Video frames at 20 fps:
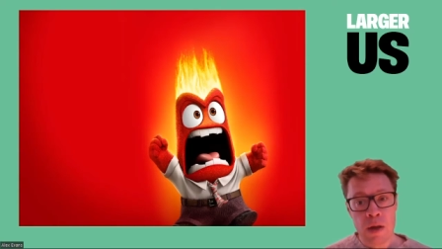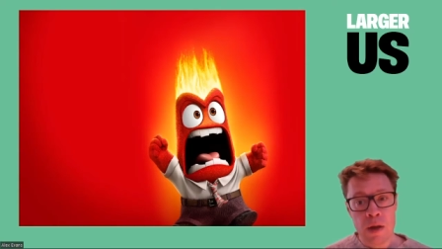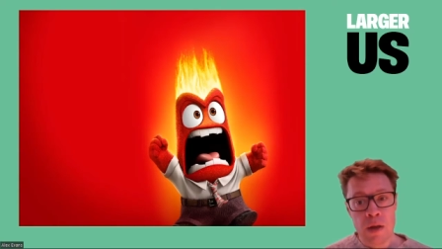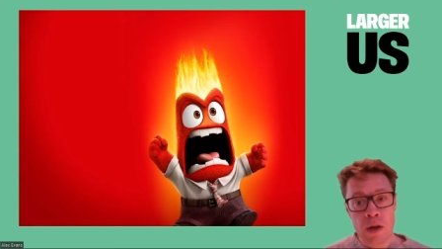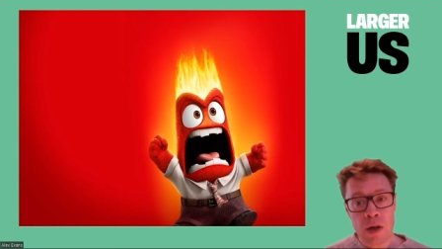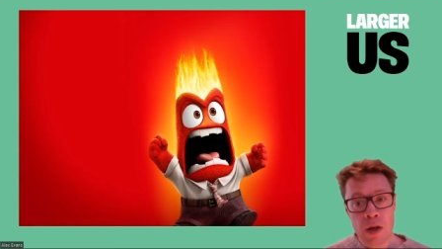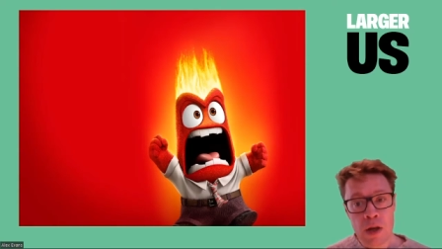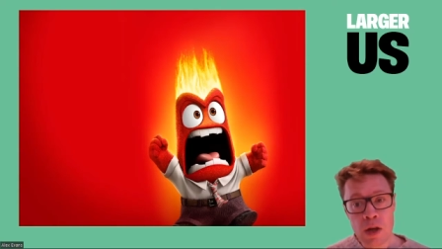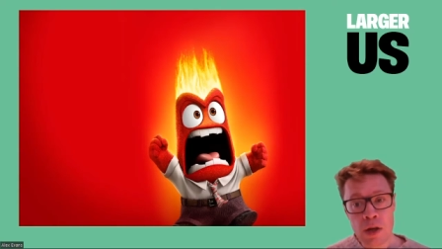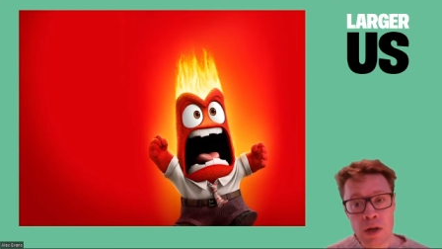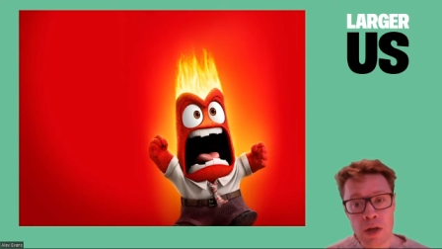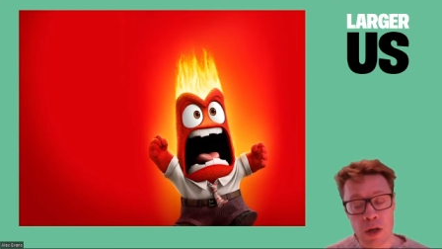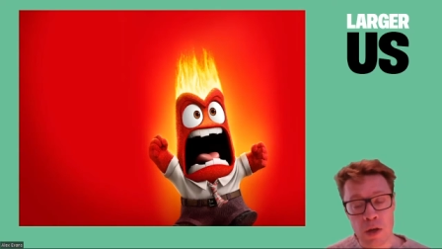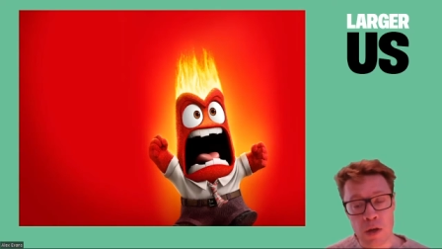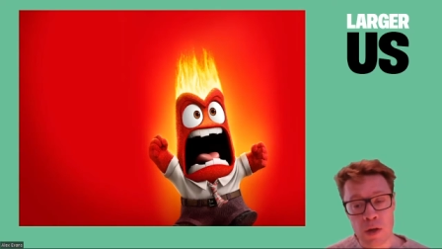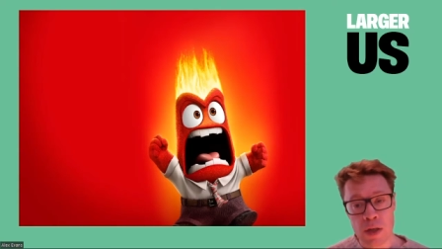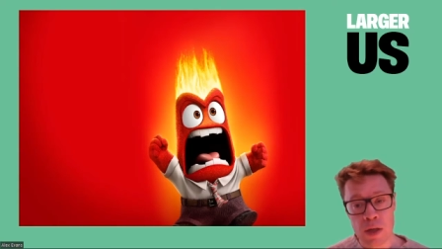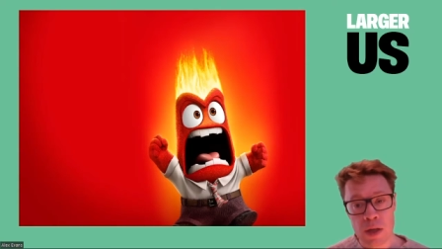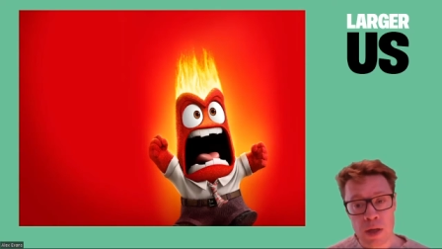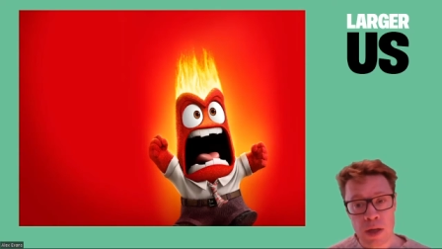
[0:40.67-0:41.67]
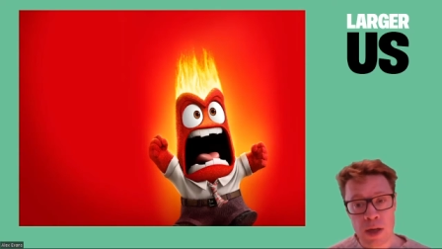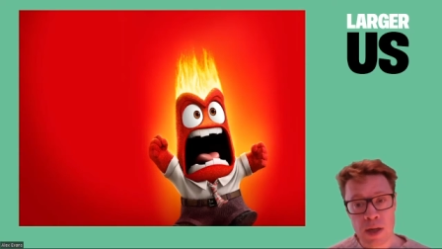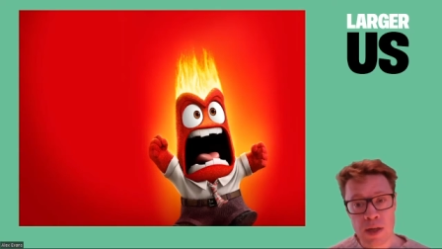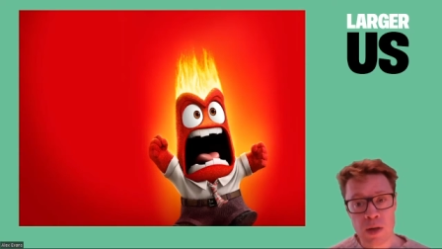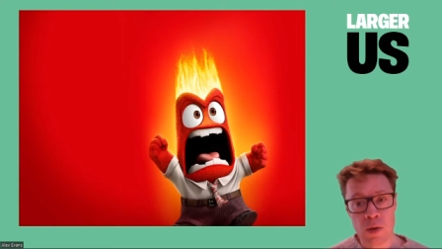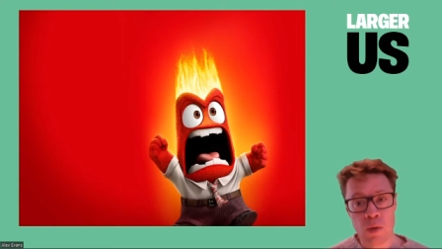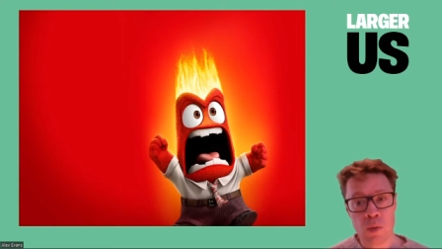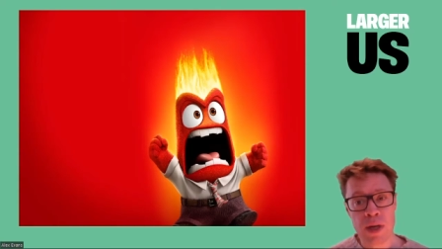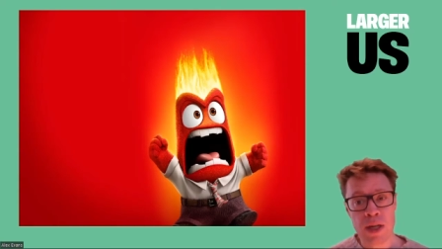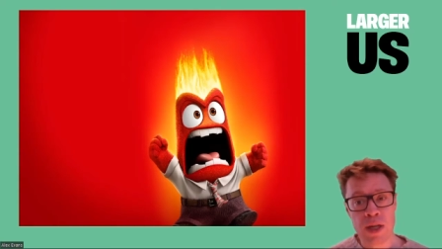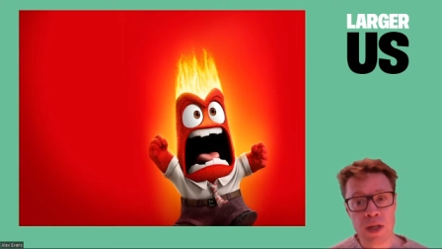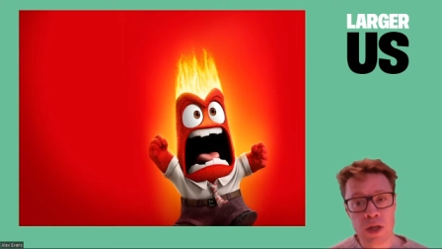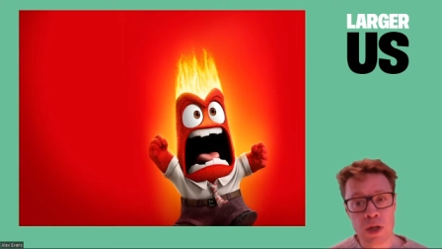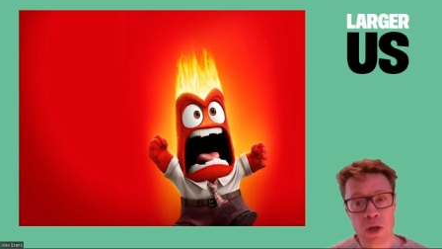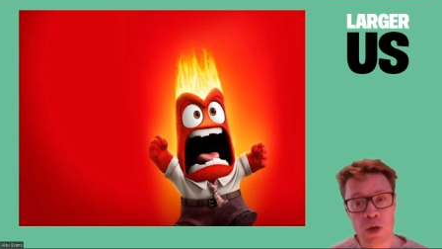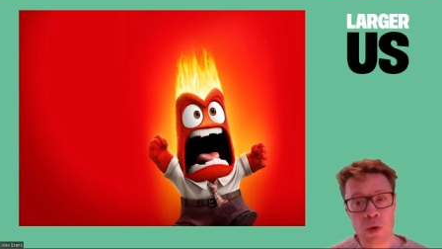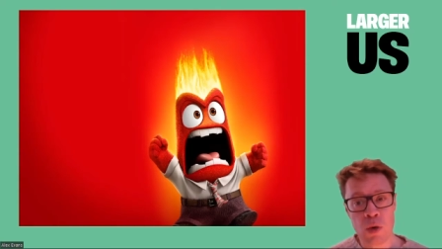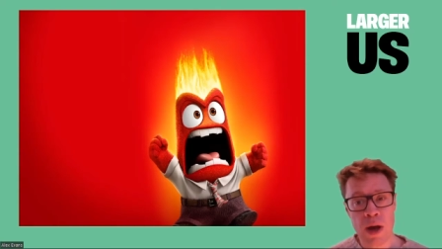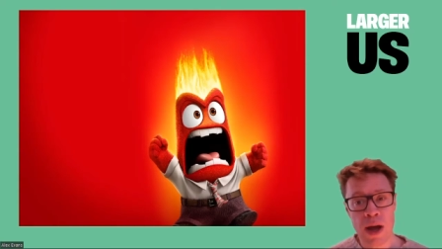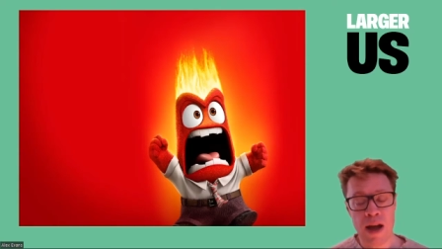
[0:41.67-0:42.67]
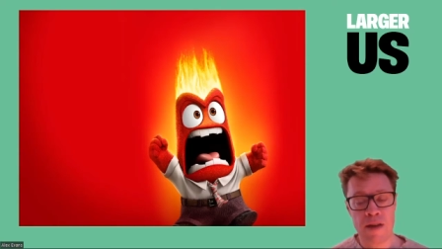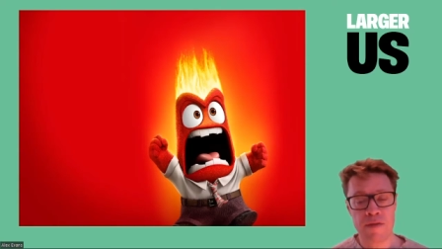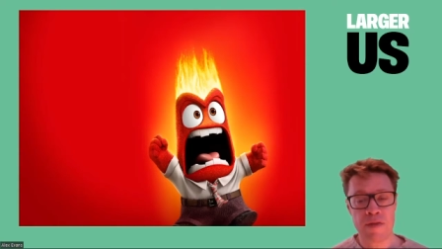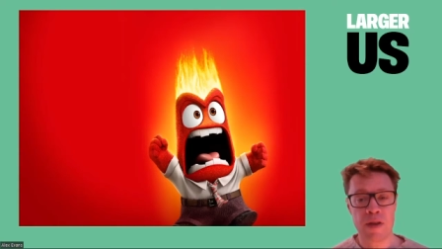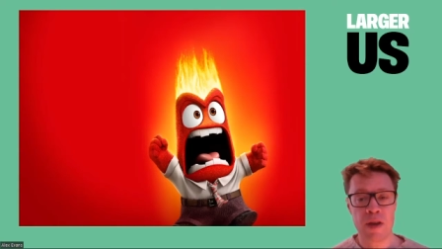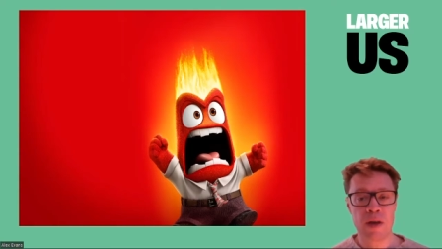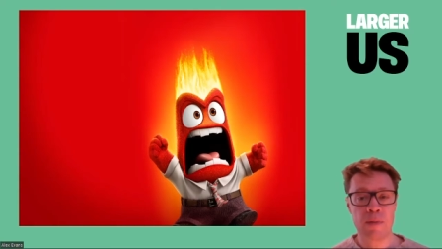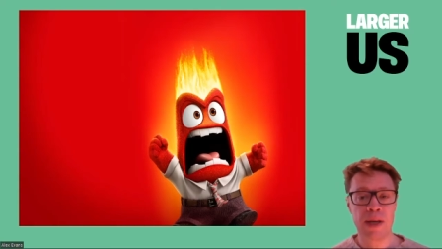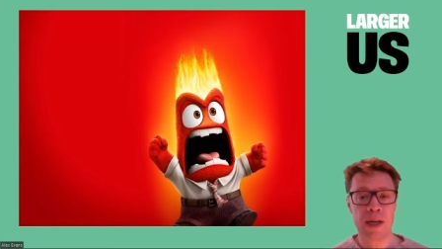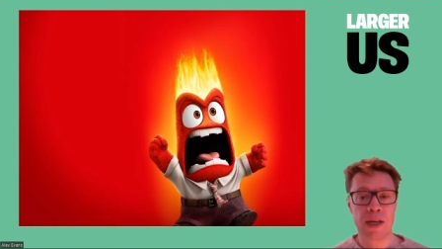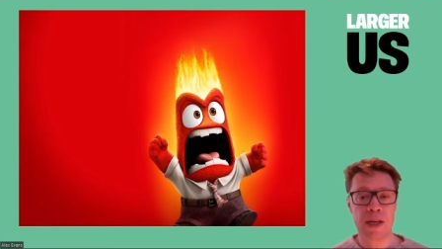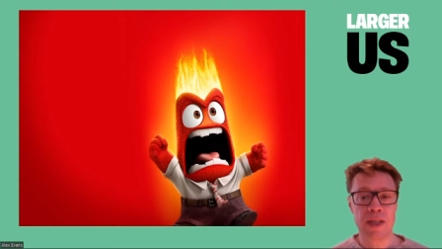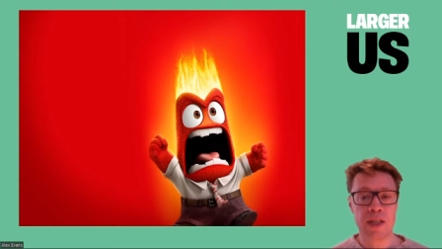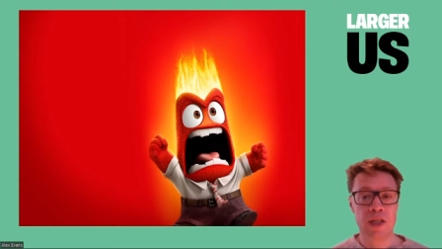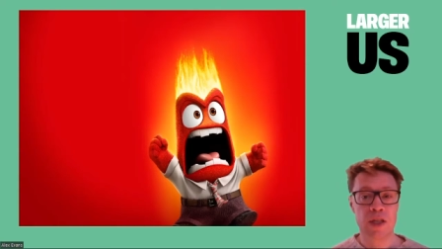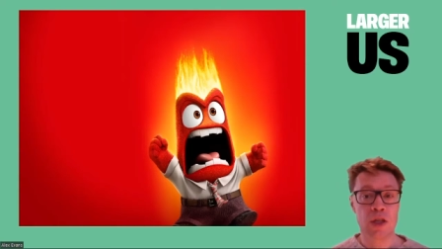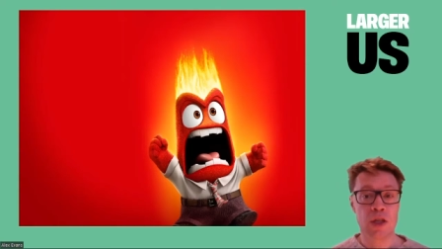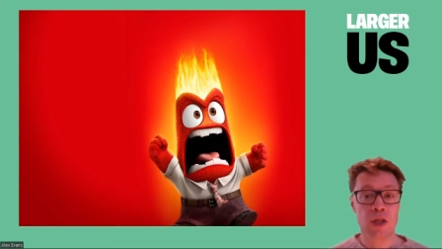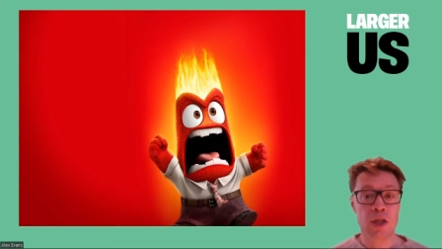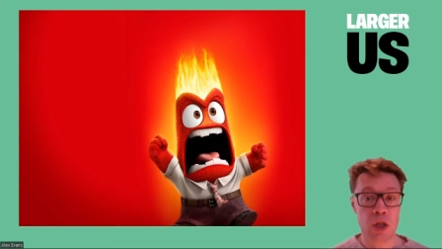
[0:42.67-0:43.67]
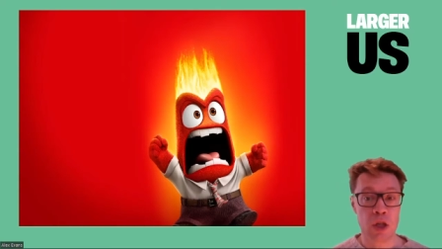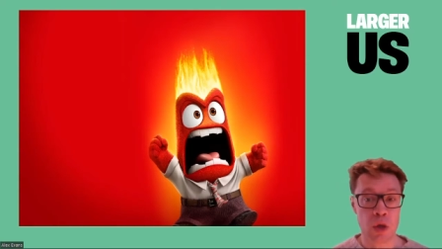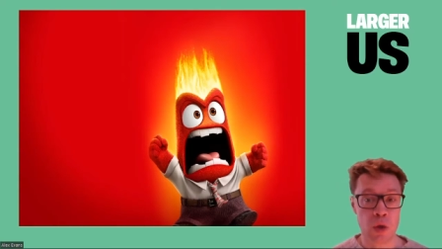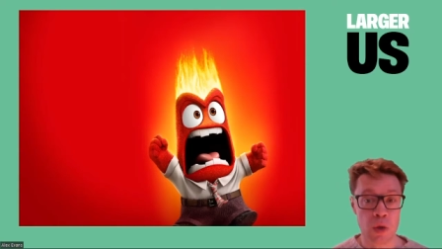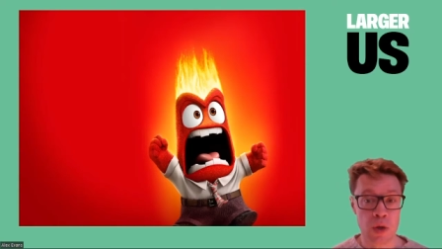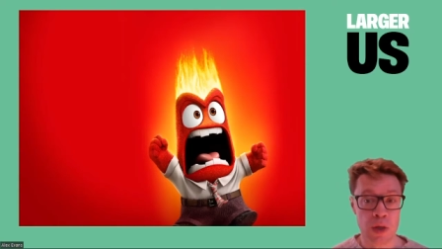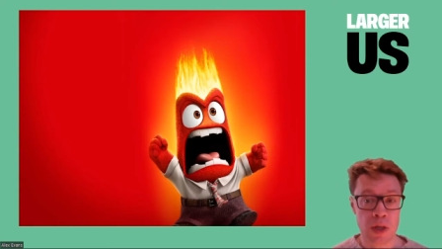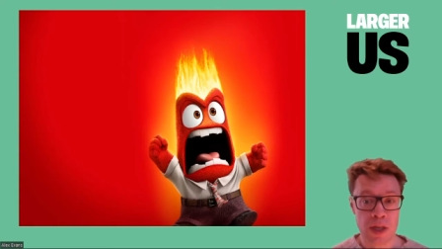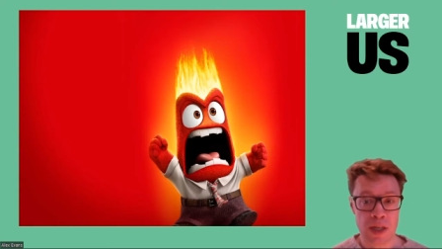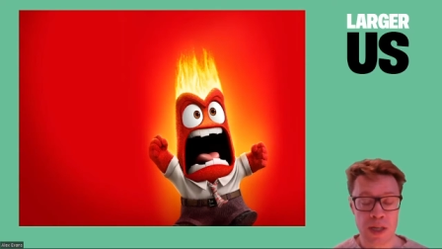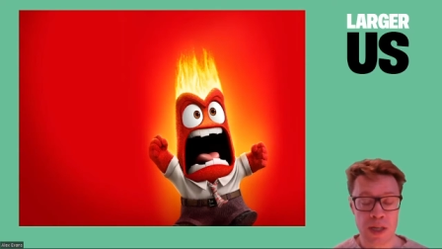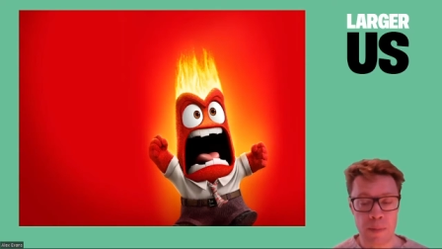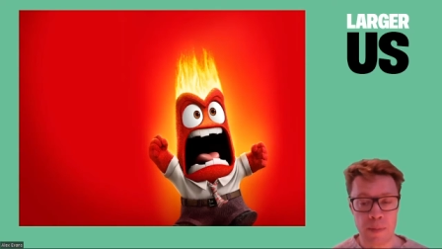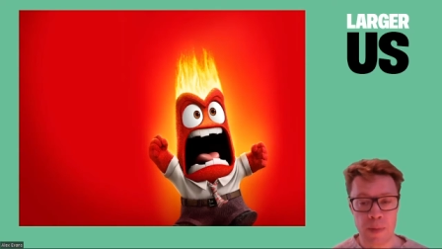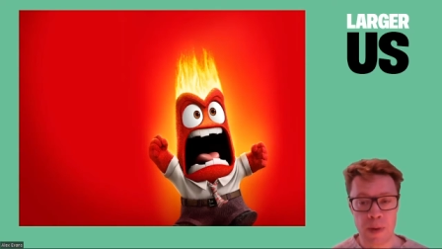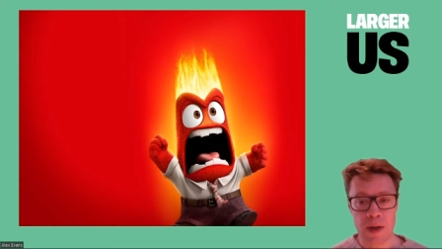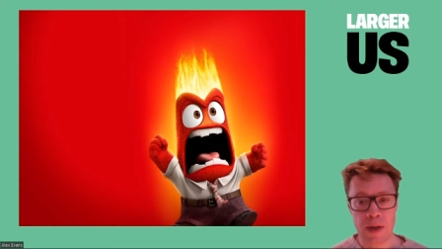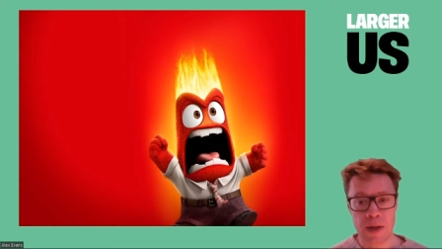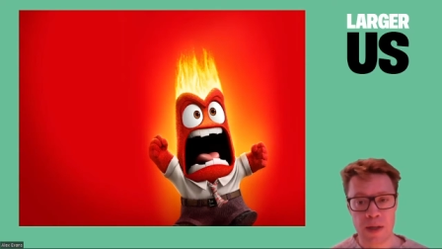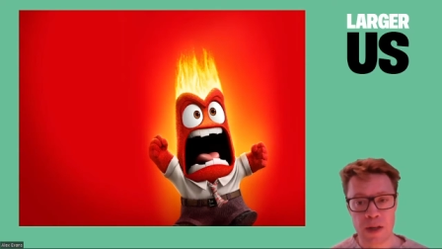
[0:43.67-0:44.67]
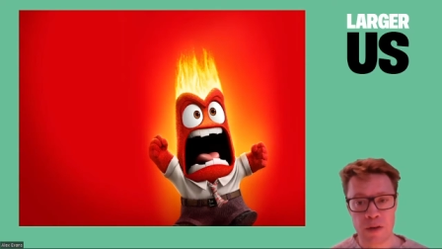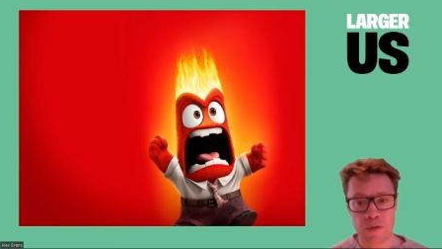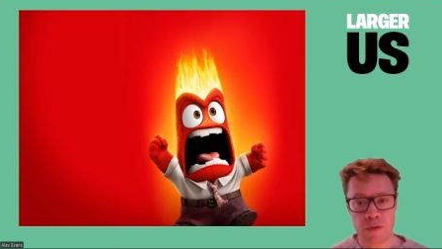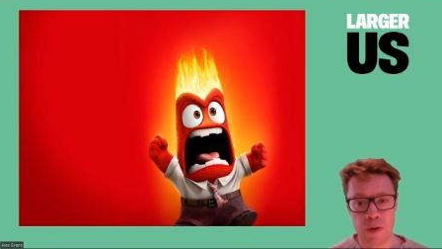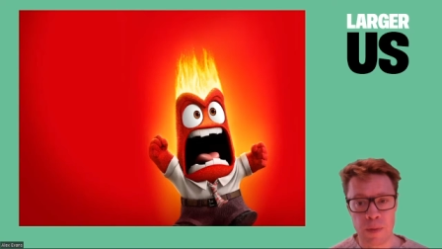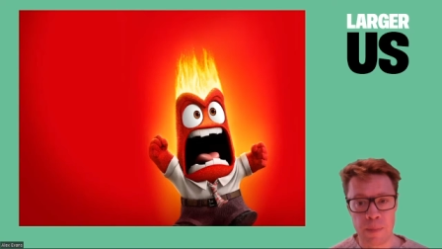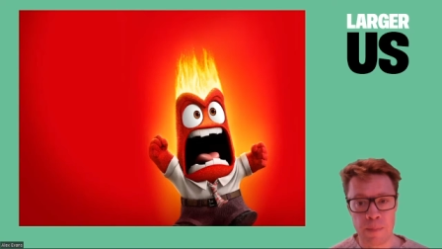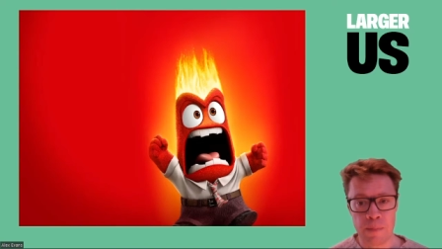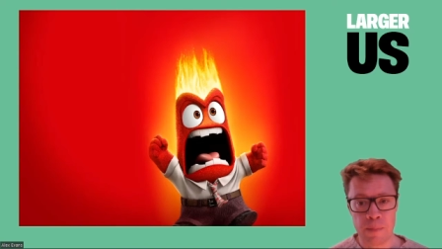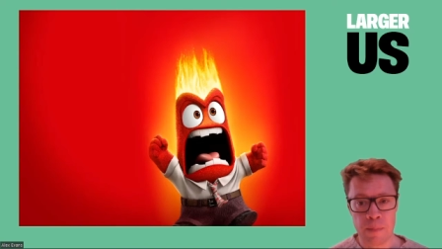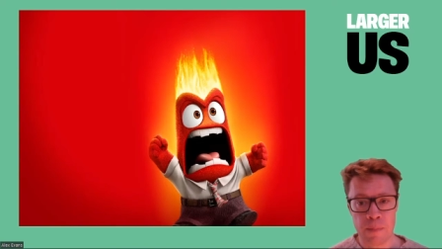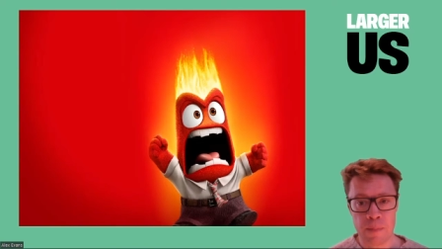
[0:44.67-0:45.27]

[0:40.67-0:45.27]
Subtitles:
The good news is that we do have the ability to choose something different.